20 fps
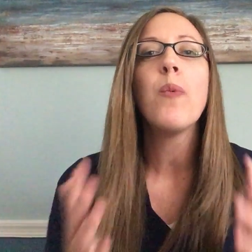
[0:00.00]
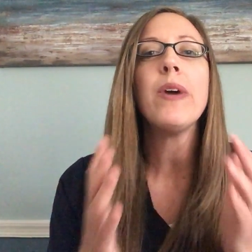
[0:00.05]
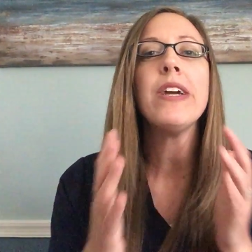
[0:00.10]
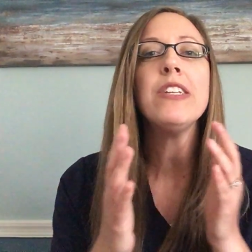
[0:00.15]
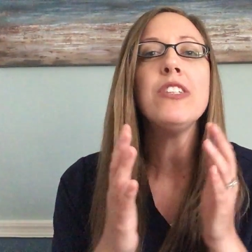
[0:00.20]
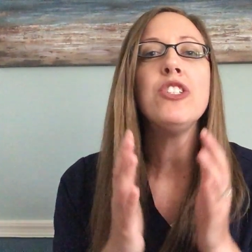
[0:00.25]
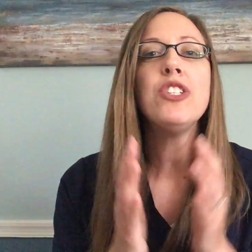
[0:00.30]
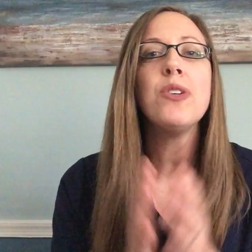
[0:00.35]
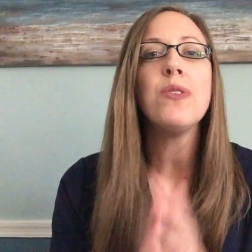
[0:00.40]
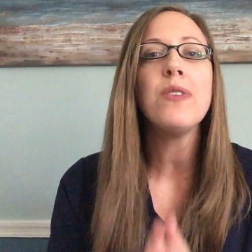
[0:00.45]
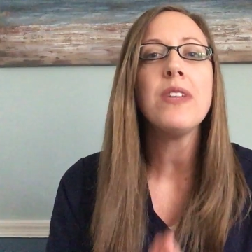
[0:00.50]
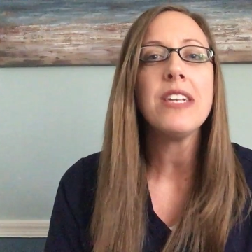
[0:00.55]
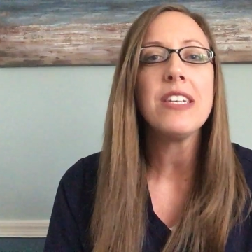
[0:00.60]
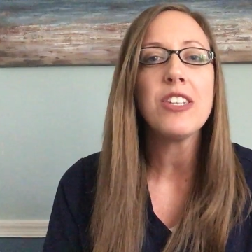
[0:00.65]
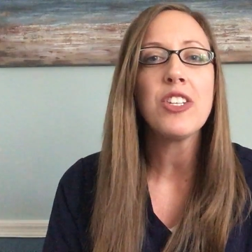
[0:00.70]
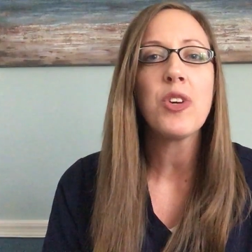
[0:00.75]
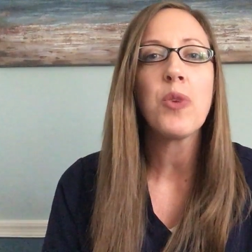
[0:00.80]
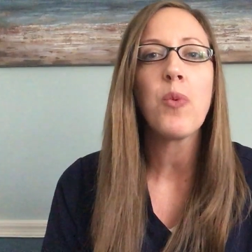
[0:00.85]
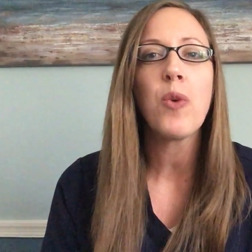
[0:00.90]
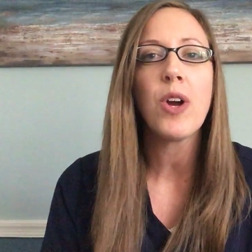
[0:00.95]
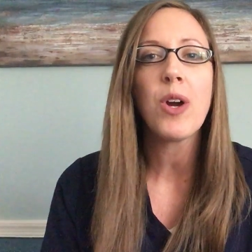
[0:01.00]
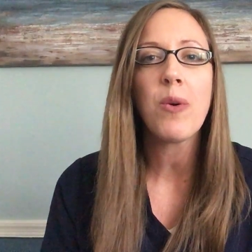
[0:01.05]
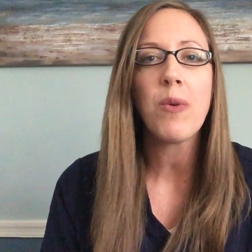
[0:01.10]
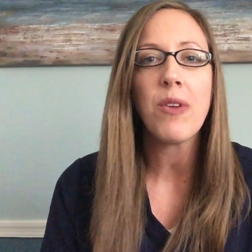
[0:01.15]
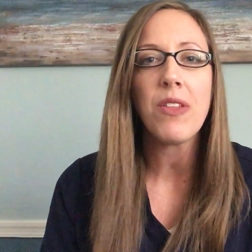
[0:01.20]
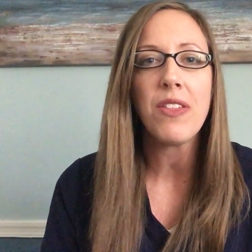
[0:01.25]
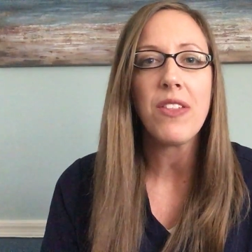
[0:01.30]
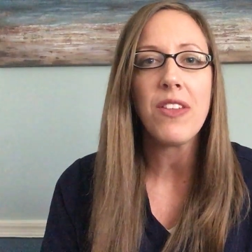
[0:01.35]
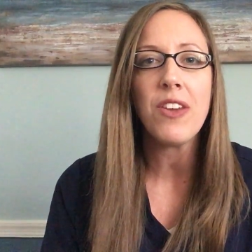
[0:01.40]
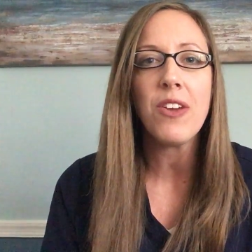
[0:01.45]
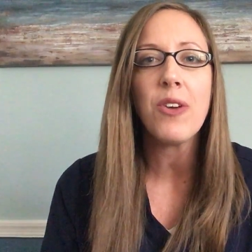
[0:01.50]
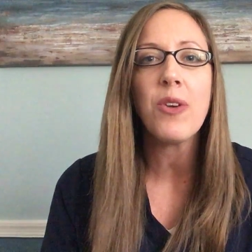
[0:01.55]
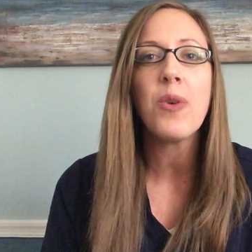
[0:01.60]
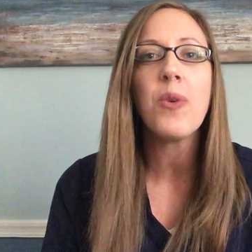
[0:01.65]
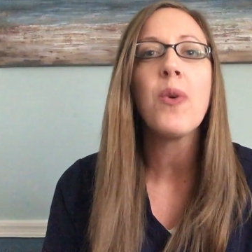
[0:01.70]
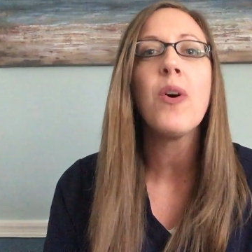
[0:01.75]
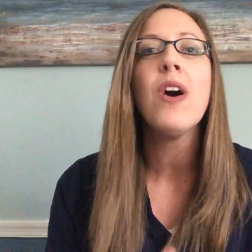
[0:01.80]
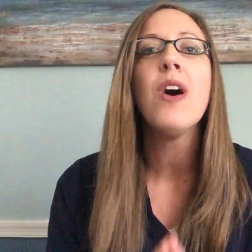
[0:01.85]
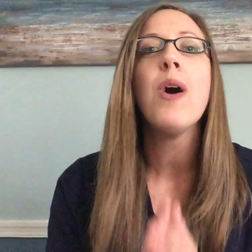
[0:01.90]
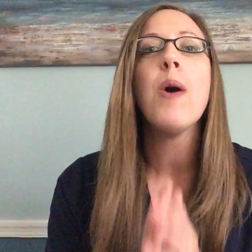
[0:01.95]
we do need to work with
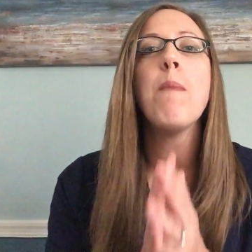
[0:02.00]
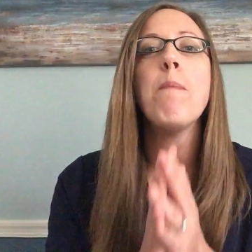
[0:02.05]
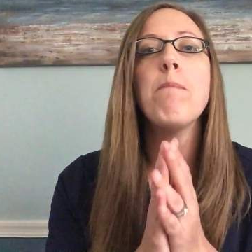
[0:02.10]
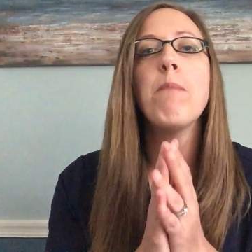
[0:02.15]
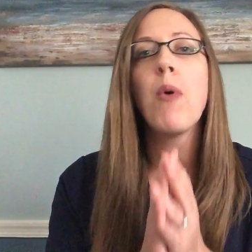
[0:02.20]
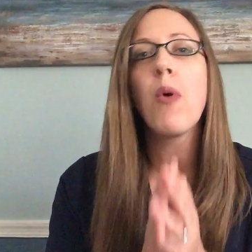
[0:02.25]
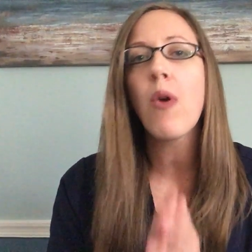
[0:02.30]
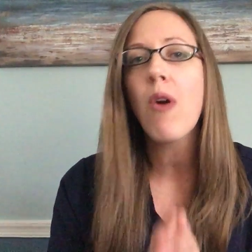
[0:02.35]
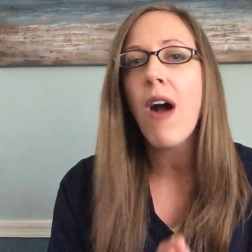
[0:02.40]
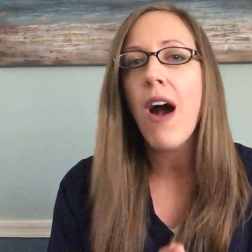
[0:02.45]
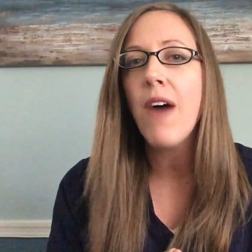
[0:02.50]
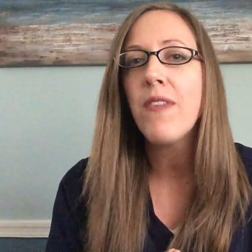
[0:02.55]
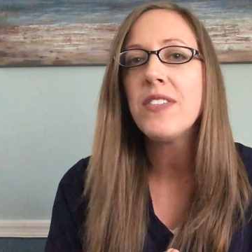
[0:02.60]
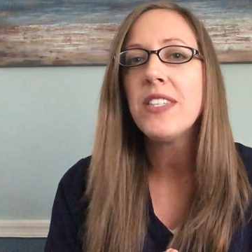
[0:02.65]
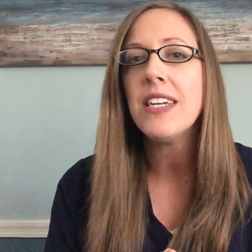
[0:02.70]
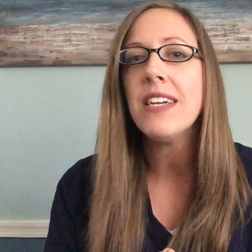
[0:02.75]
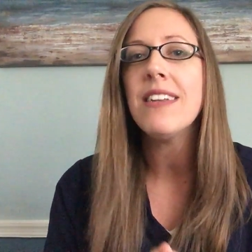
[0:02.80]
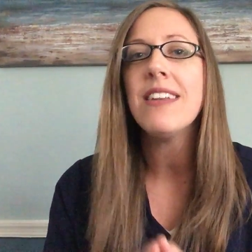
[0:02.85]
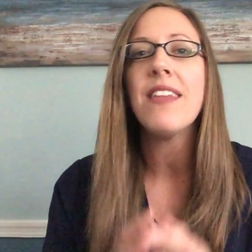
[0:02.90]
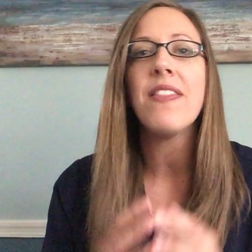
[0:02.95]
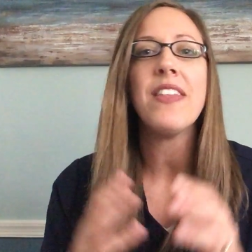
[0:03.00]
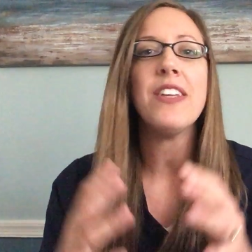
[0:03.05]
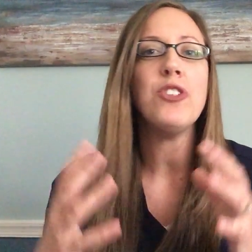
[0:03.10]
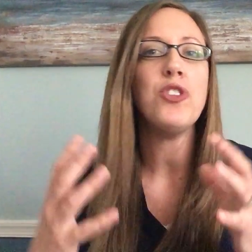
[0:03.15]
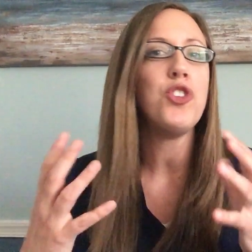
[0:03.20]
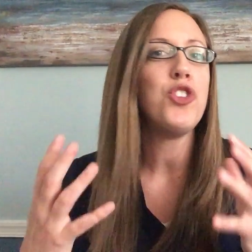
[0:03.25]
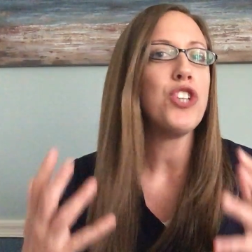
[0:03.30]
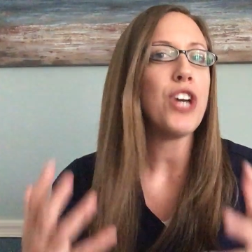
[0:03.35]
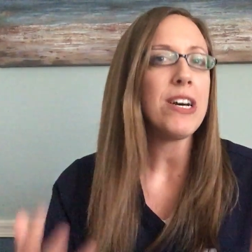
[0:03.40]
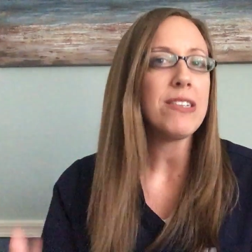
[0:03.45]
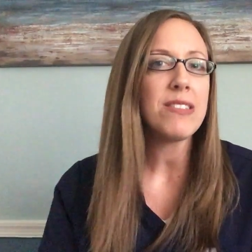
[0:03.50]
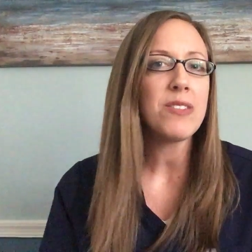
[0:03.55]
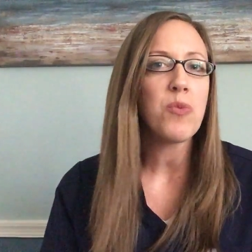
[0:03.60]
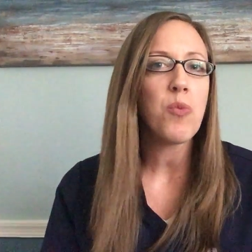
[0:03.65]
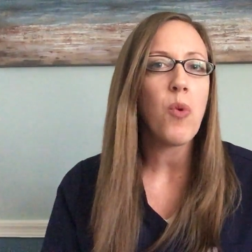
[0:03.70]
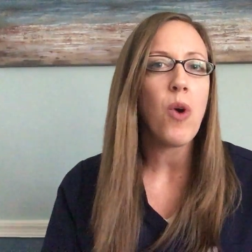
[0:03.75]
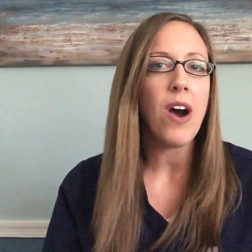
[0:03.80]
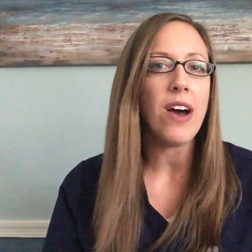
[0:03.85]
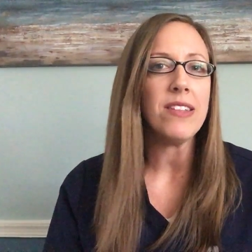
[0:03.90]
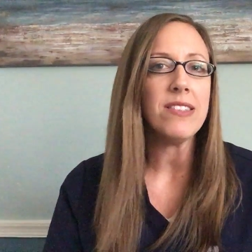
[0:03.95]
you more often than just
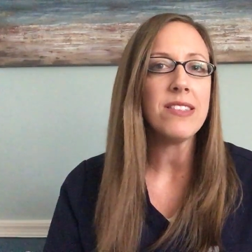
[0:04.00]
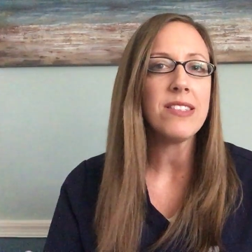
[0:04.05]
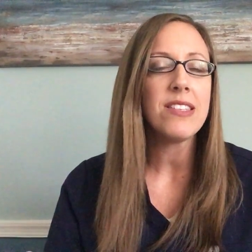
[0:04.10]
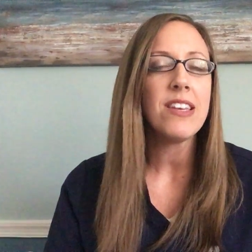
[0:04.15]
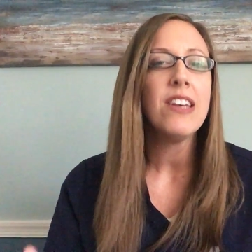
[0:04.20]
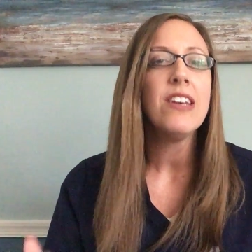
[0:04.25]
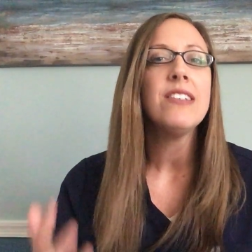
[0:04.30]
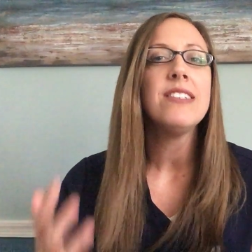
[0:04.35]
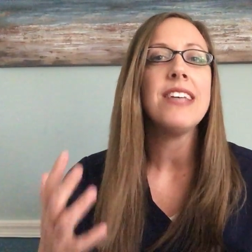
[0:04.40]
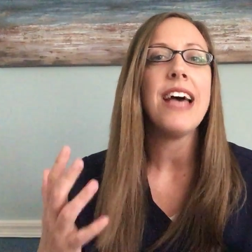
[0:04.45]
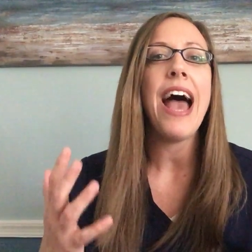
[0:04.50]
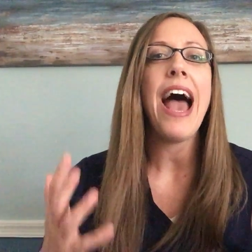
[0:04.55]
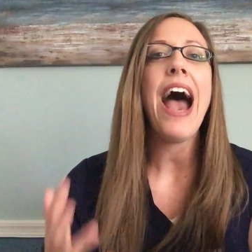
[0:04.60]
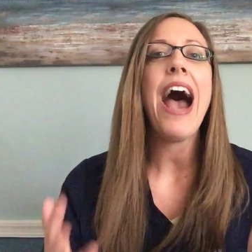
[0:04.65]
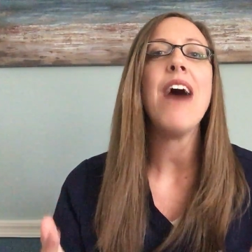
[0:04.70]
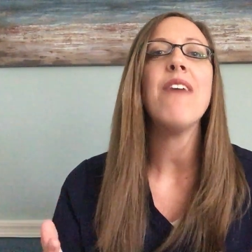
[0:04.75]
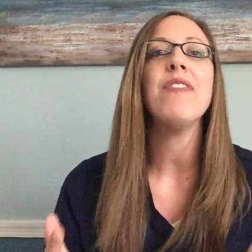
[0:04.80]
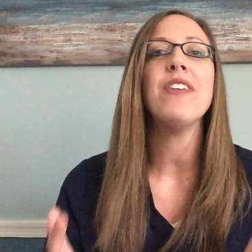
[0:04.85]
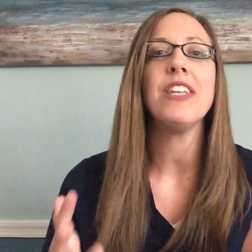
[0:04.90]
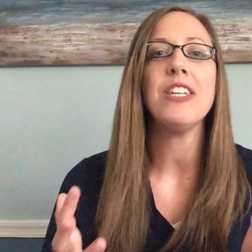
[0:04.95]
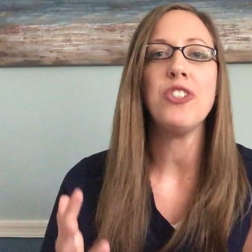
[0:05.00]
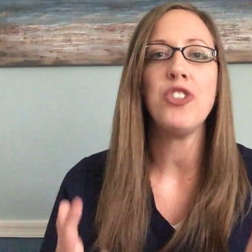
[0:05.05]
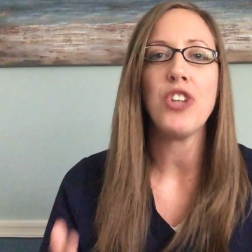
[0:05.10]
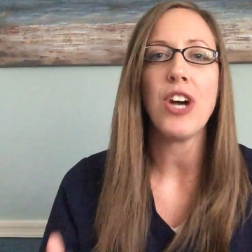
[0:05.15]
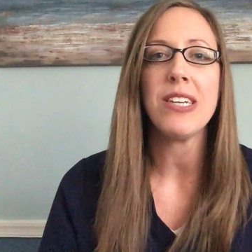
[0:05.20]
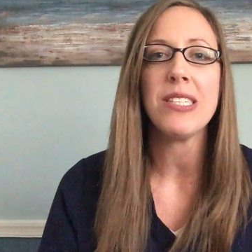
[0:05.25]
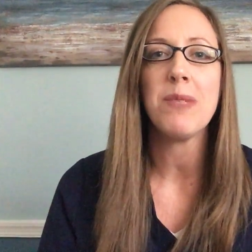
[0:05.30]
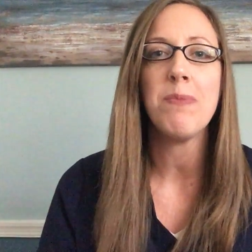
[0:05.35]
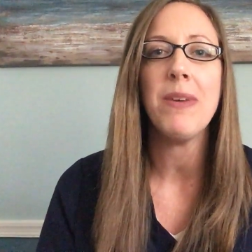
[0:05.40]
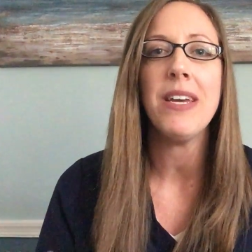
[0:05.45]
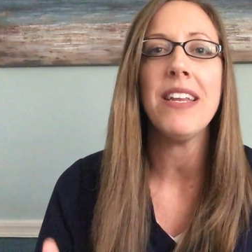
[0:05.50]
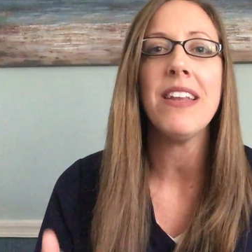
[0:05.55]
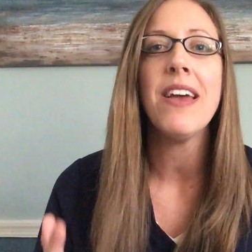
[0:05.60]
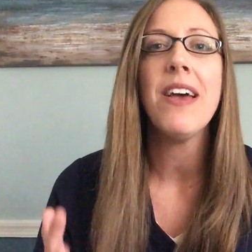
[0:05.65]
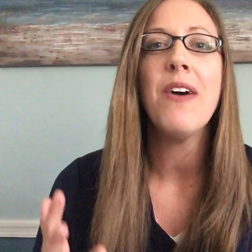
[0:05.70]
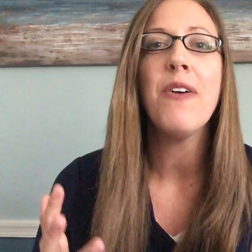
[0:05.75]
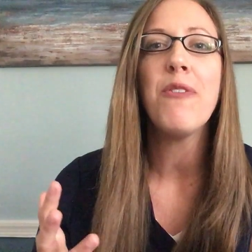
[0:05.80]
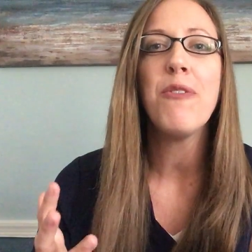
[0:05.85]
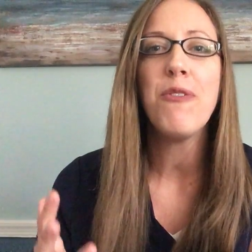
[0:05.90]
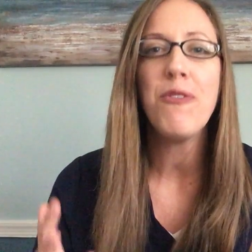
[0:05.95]
once to have an adjustment
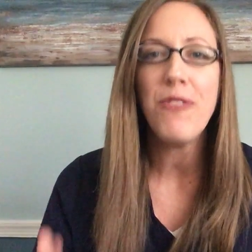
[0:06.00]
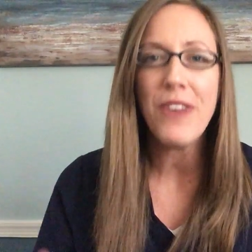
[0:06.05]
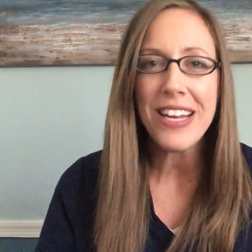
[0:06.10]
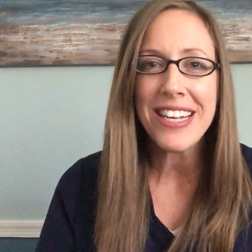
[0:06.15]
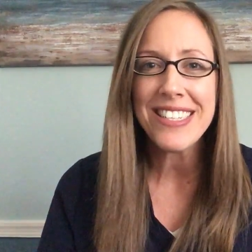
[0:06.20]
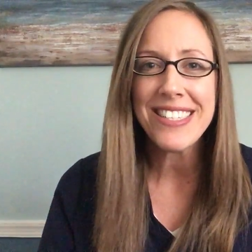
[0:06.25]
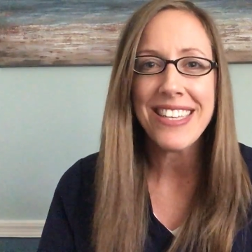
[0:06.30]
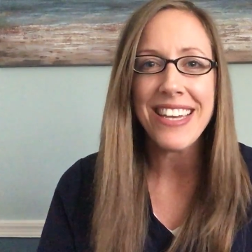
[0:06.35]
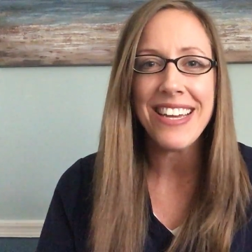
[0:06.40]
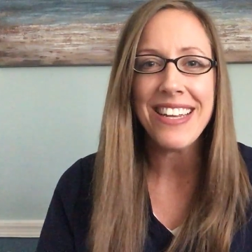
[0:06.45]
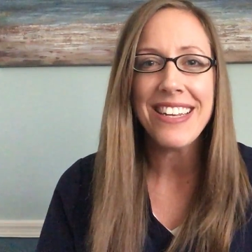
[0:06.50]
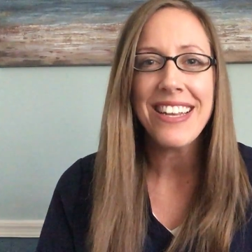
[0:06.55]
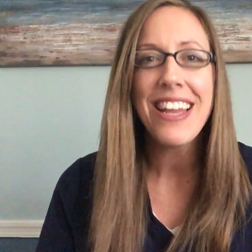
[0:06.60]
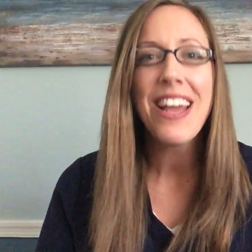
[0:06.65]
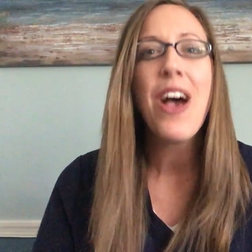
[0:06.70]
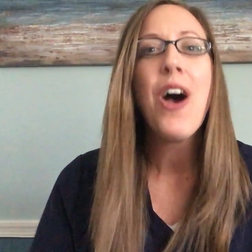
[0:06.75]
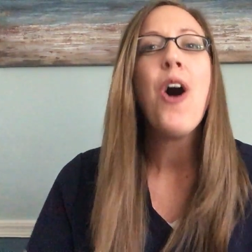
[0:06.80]
fix it.